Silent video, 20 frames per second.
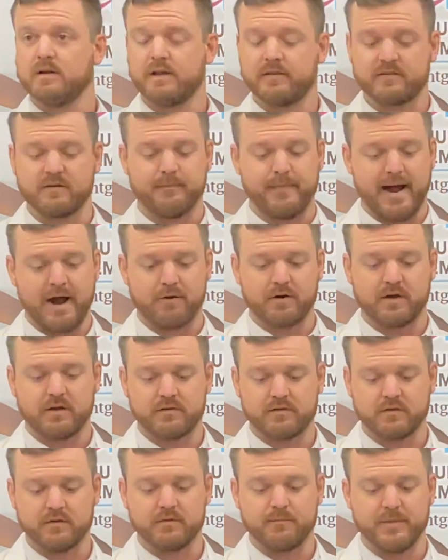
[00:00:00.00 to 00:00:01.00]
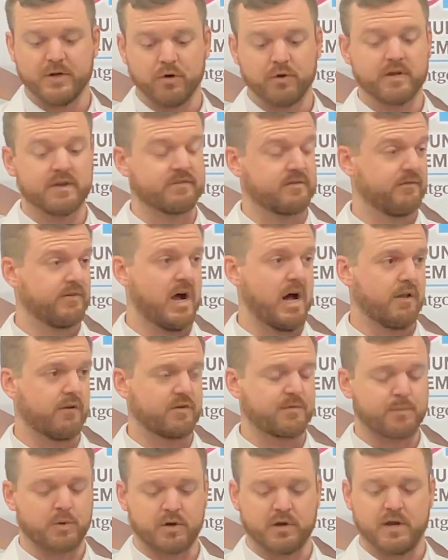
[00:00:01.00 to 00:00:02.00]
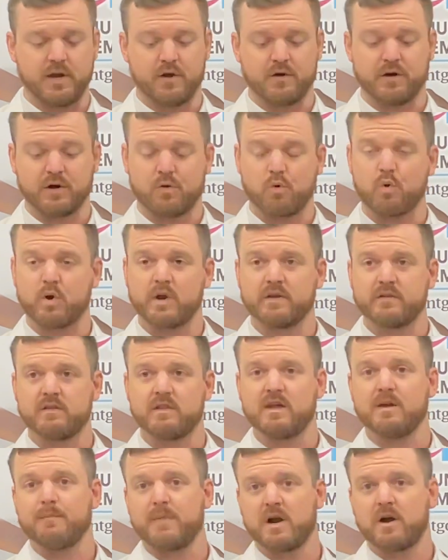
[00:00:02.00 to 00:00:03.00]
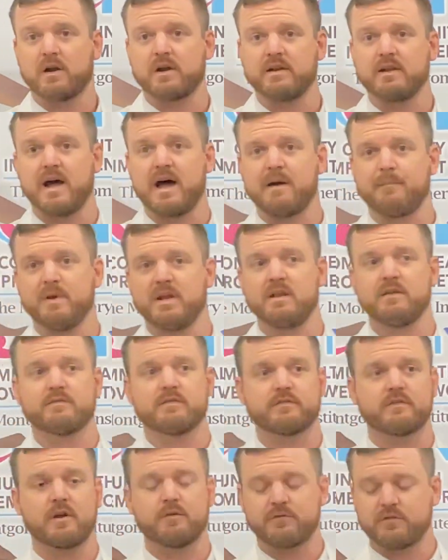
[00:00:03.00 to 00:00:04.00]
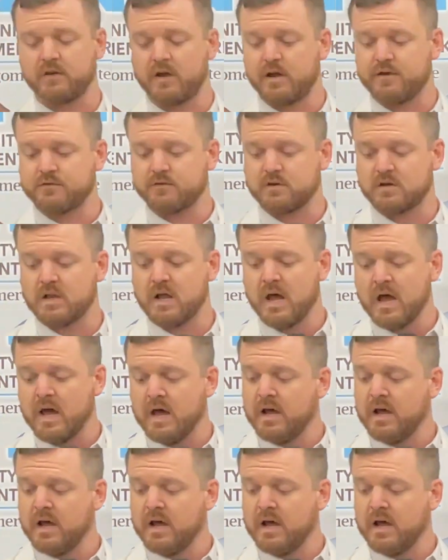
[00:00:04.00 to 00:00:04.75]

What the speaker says: It's amounting to the millions of dollars per year, and according to the American Diabetes Association,